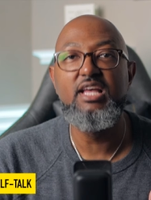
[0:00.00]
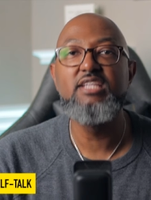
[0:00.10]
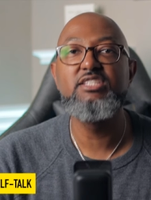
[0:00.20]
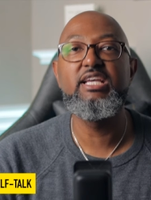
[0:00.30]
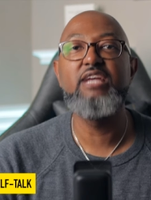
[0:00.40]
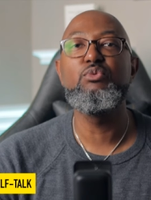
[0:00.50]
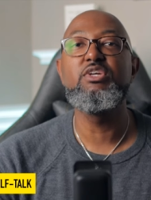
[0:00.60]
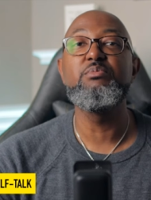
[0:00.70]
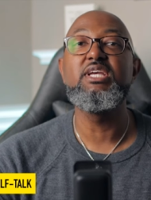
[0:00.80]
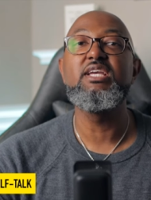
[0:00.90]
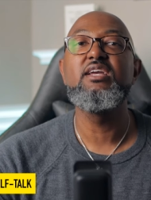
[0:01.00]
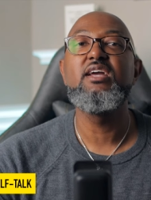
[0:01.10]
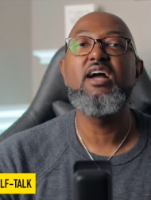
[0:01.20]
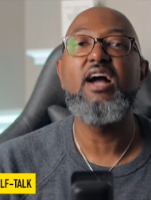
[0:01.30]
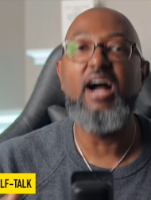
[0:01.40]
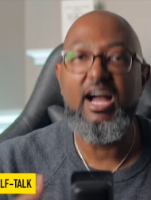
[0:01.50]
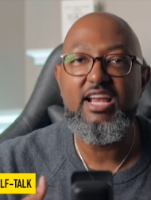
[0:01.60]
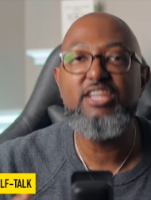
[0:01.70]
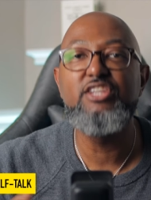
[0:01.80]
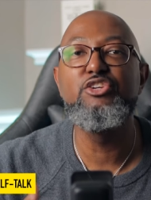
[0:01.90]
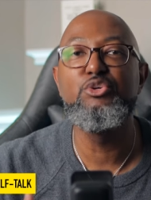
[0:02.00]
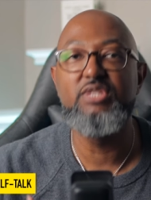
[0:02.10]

Say it with me. I can do